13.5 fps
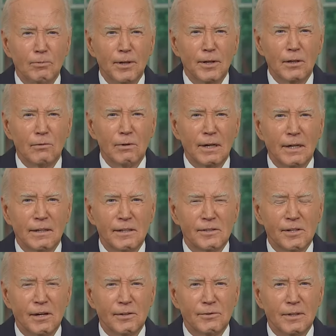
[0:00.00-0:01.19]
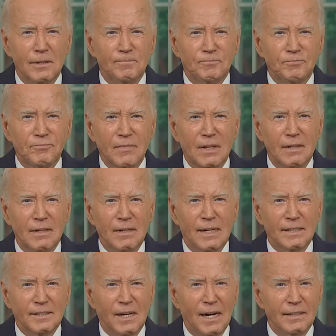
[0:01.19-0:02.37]
political record in this country
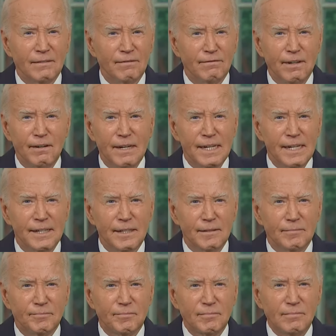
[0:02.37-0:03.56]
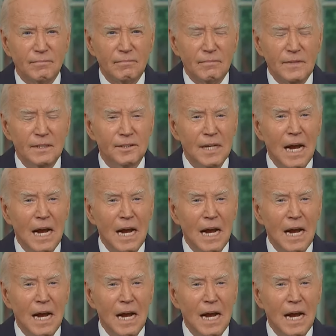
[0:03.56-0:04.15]
has gotten very heated. It's